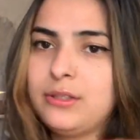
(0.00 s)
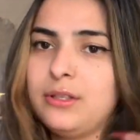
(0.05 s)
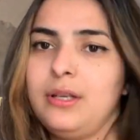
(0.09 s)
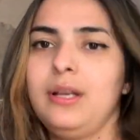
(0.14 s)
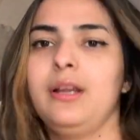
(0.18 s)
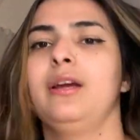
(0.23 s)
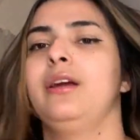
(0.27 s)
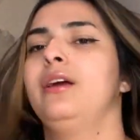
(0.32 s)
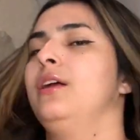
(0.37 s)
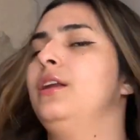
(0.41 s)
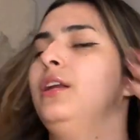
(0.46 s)
so
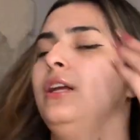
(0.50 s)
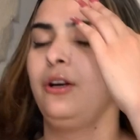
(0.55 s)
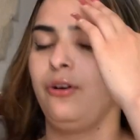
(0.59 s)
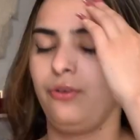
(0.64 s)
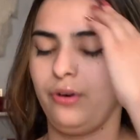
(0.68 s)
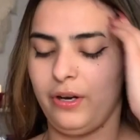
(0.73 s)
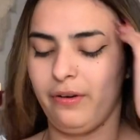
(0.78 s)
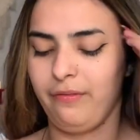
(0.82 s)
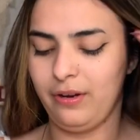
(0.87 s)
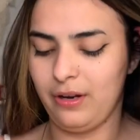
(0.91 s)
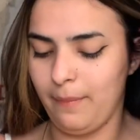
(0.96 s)
like I'm
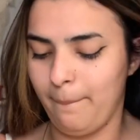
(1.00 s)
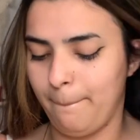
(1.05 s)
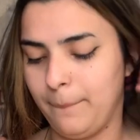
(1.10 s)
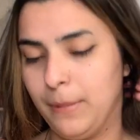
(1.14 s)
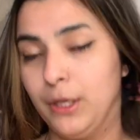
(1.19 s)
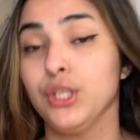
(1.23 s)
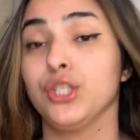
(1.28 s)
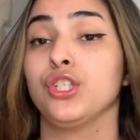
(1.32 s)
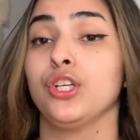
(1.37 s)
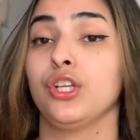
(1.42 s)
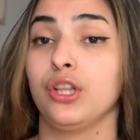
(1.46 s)
grabbing a
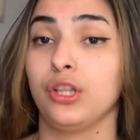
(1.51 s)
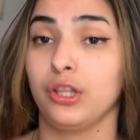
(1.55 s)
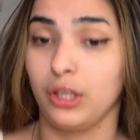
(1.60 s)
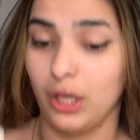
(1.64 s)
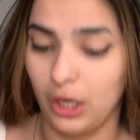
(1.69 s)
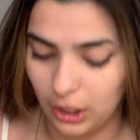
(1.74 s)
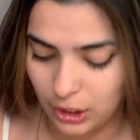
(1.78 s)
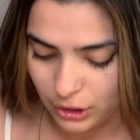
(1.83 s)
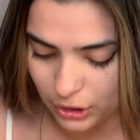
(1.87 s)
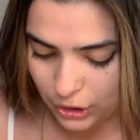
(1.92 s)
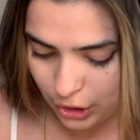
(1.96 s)
bunch of
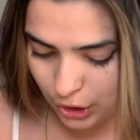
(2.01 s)
things,